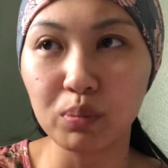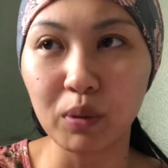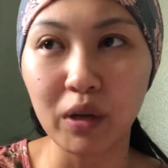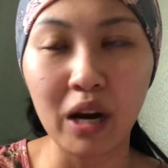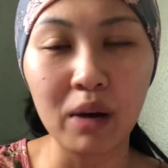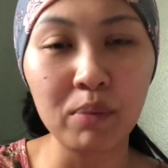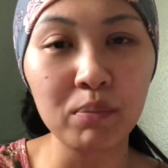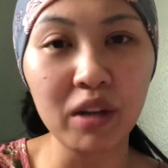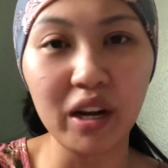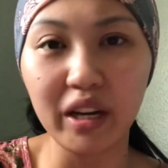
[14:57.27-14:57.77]
but
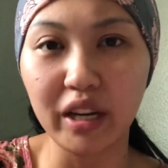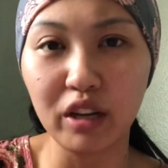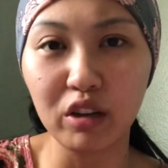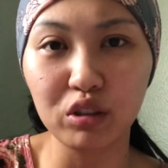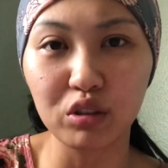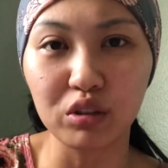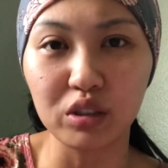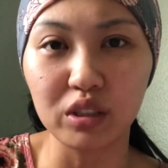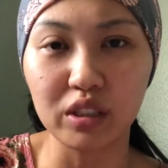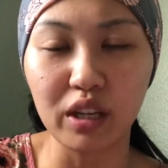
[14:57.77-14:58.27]
I'm not here
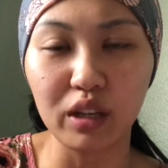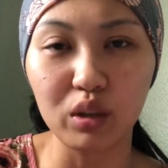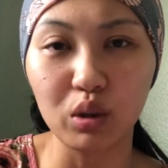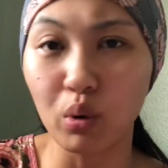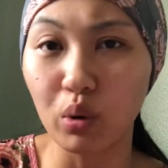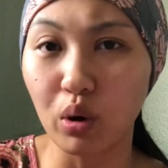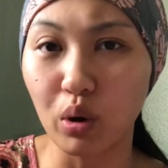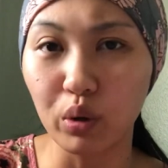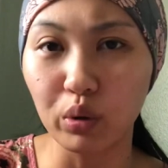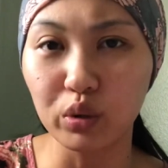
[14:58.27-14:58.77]
to say
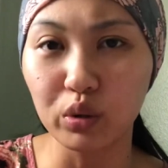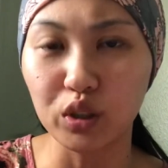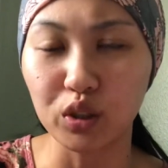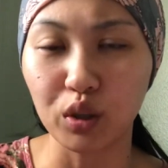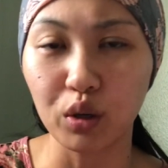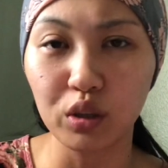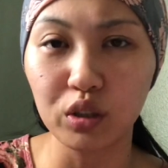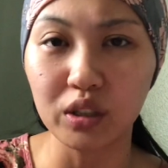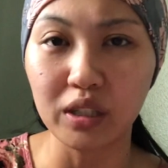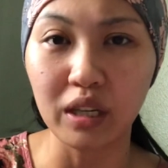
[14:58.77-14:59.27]
don't go to
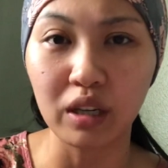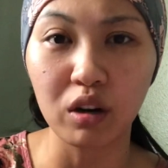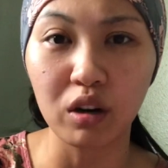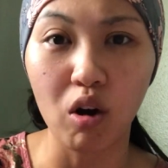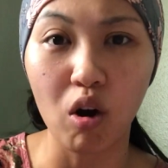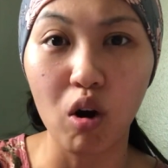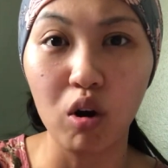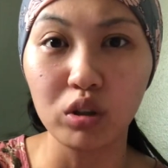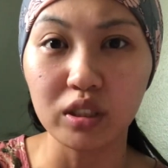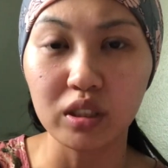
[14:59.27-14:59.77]
church and
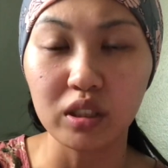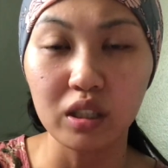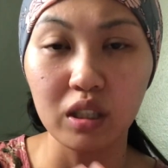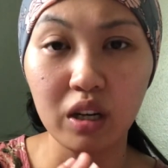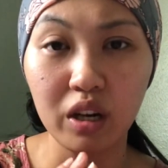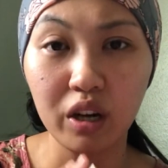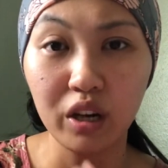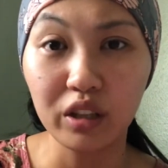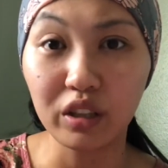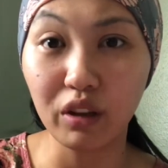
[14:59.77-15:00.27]
cause
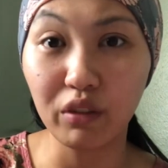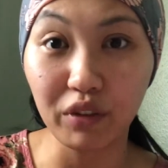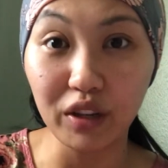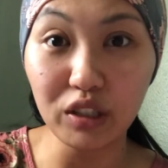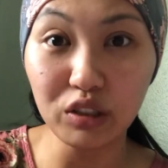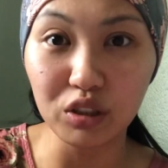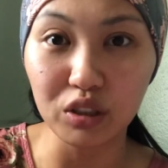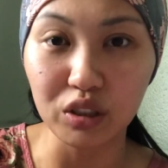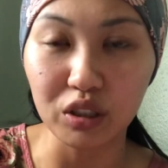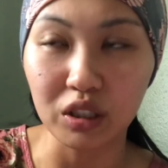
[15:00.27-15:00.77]

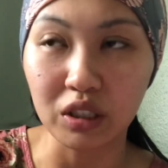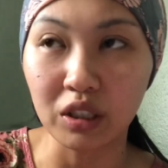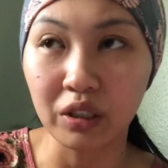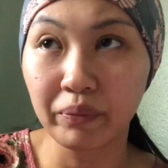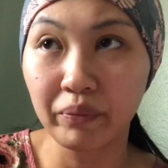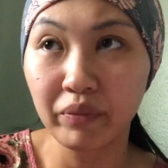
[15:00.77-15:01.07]
division.